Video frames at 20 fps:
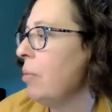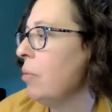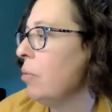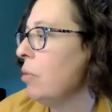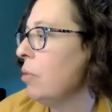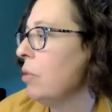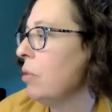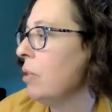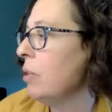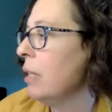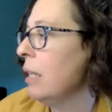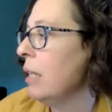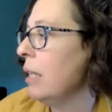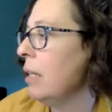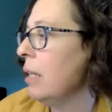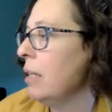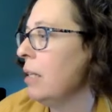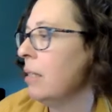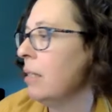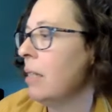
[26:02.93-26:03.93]
who are seeking
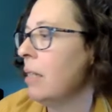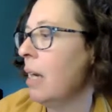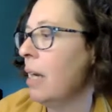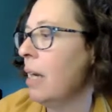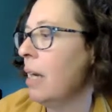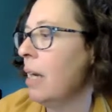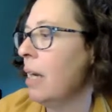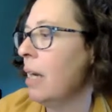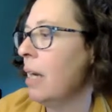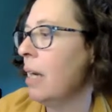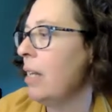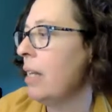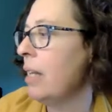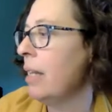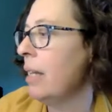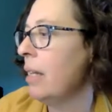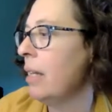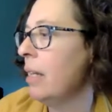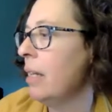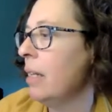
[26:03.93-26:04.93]
this kind of
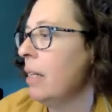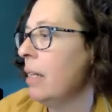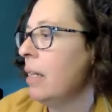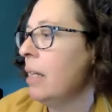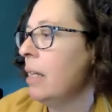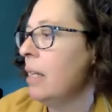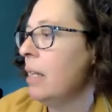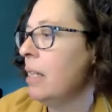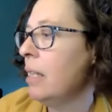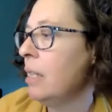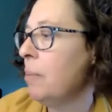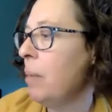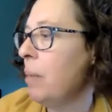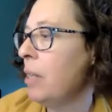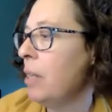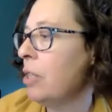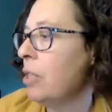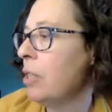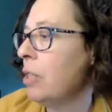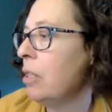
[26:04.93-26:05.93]
healing,
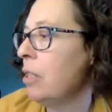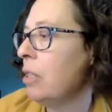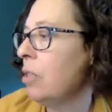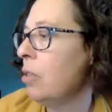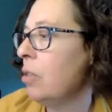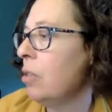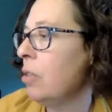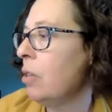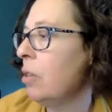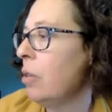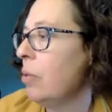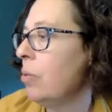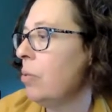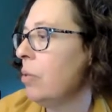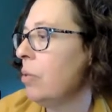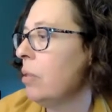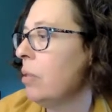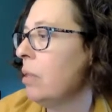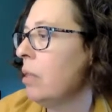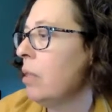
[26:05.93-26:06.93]
especially to
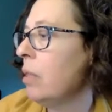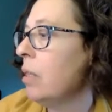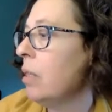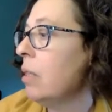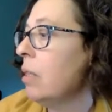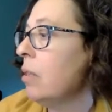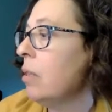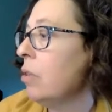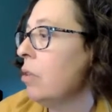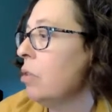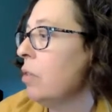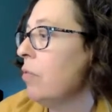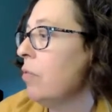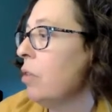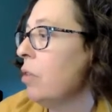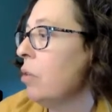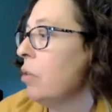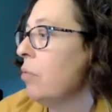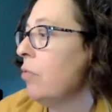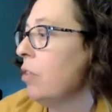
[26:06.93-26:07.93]
those of
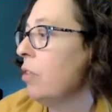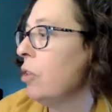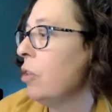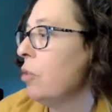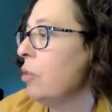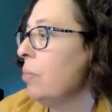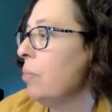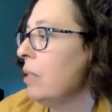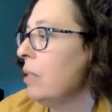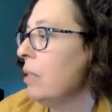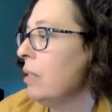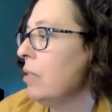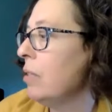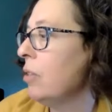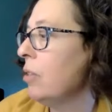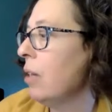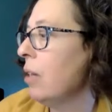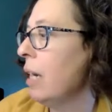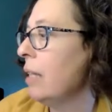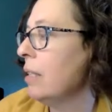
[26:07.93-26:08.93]
you for whom this is
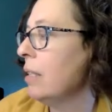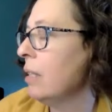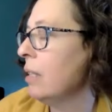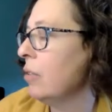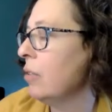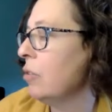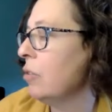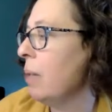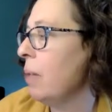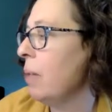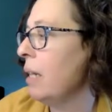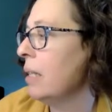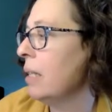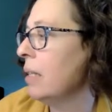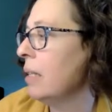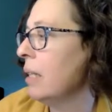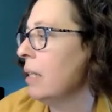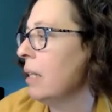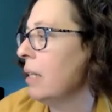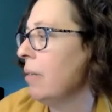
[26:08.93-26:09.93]
your ancestral
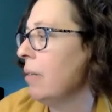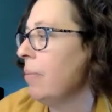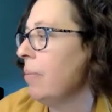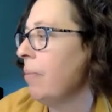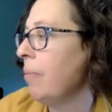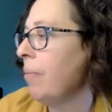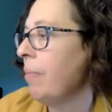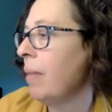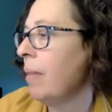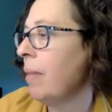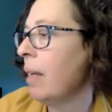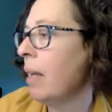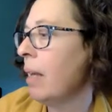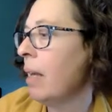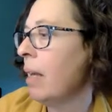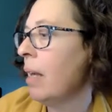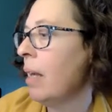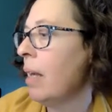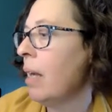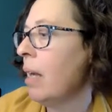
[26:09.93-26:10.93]
medicine.
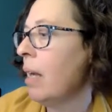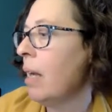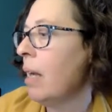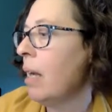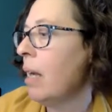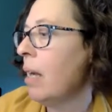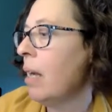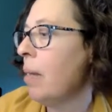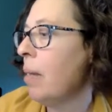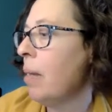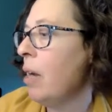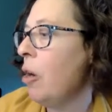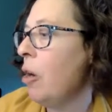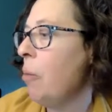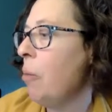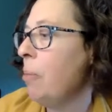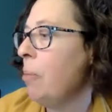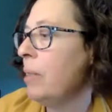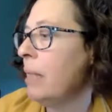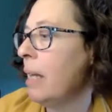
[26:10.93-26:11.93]
My
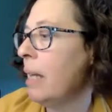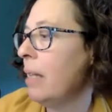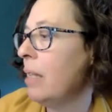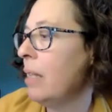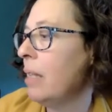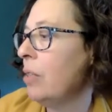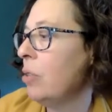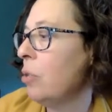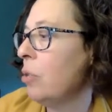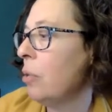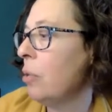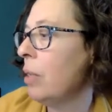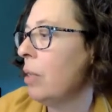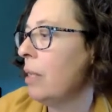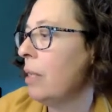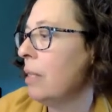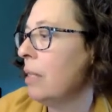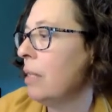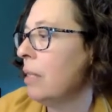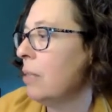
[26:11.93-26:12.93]
hope is that these
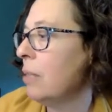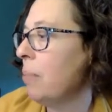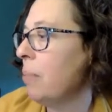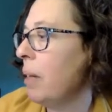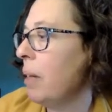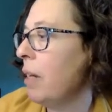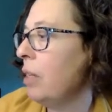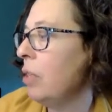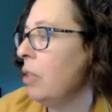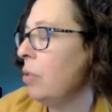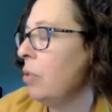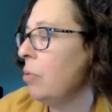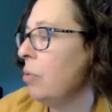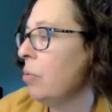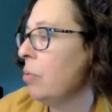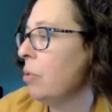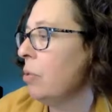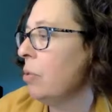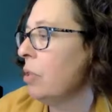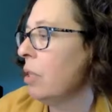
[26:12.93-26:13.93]
stories inspire you
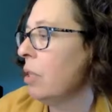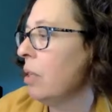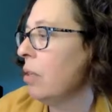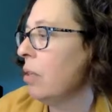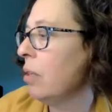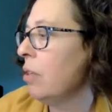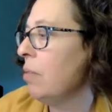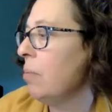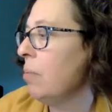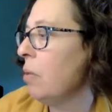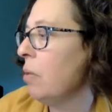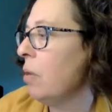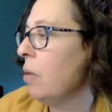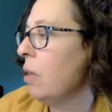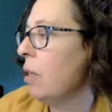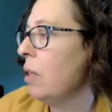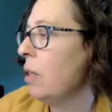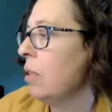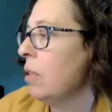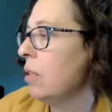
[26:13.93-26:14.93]
to learn
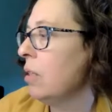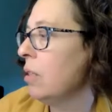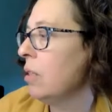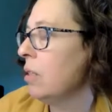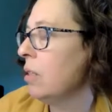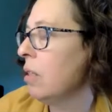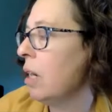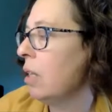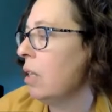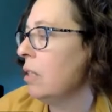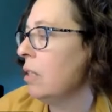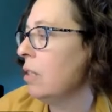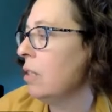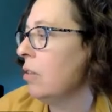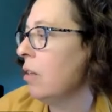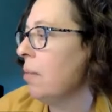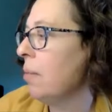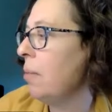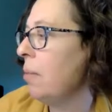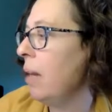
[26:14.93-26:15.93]
more, to talk to
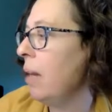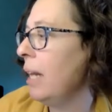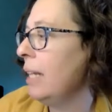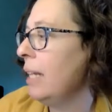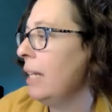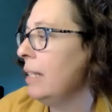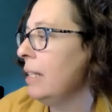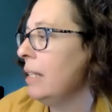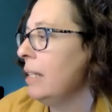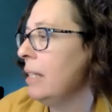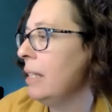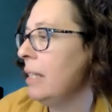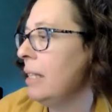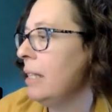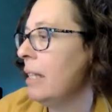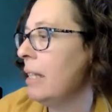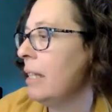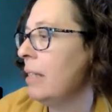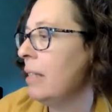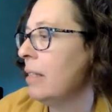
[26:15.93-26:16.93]
your abuelas and
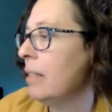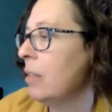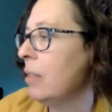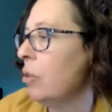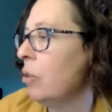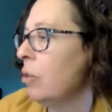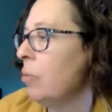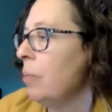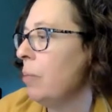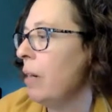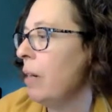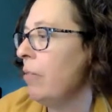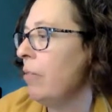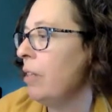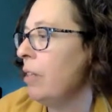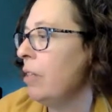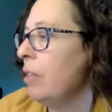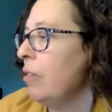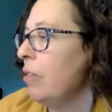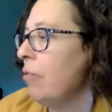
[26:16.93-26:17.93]
tias or whomever
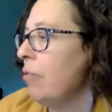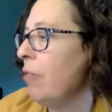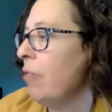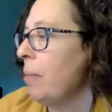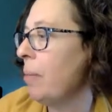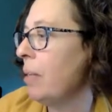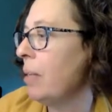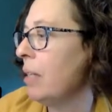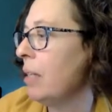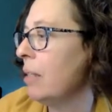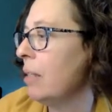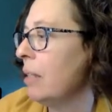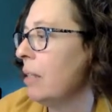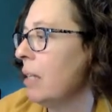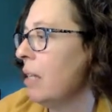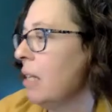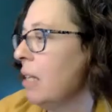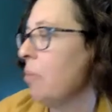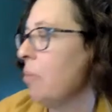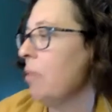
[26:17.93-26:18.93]
in your family is the
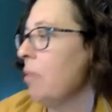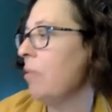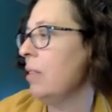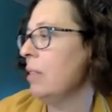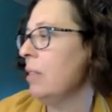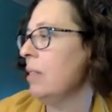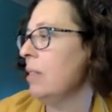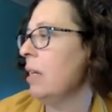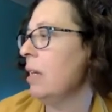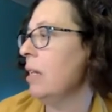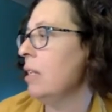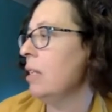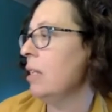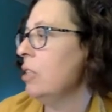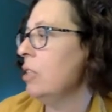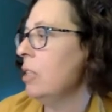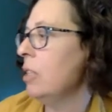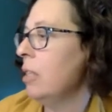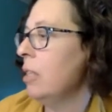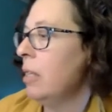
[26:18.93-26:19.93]
keeper of this
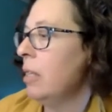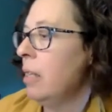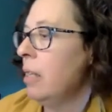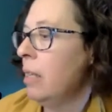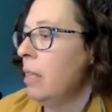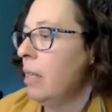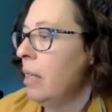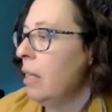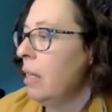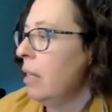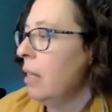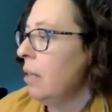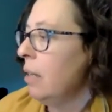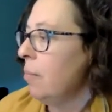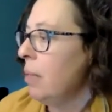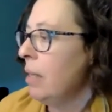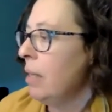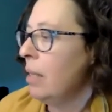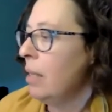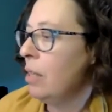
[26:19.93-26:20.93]
knowledge.
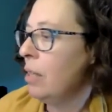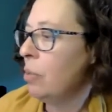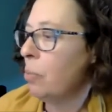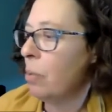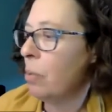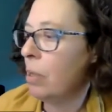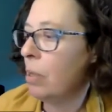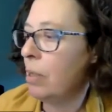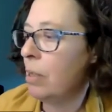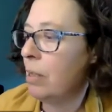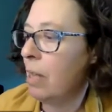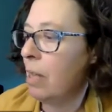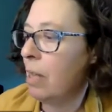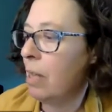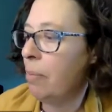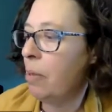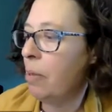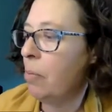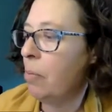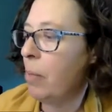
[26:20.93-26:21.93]
May these words
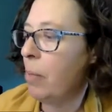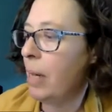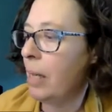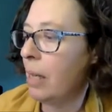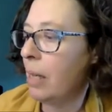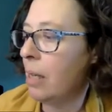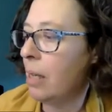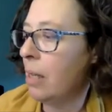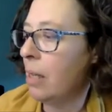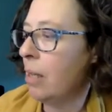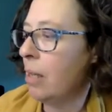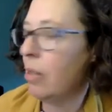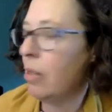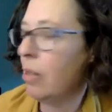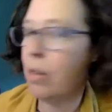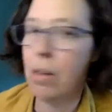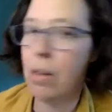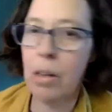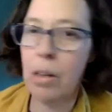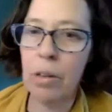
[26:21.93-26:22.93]
help awaken
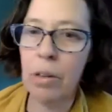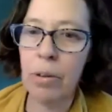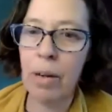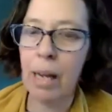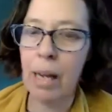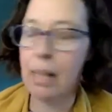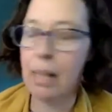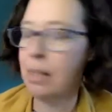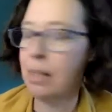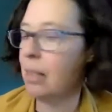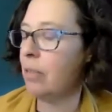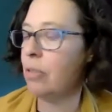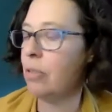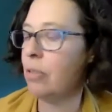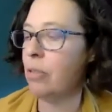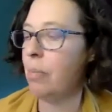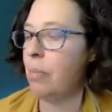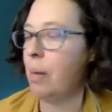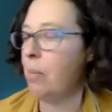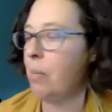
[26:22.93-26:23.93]
your own
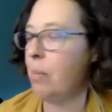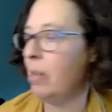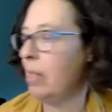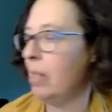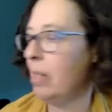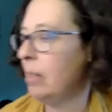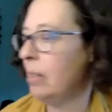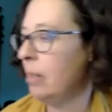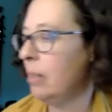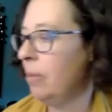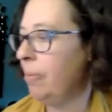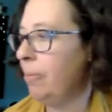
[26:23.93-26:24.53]
ancestral memories.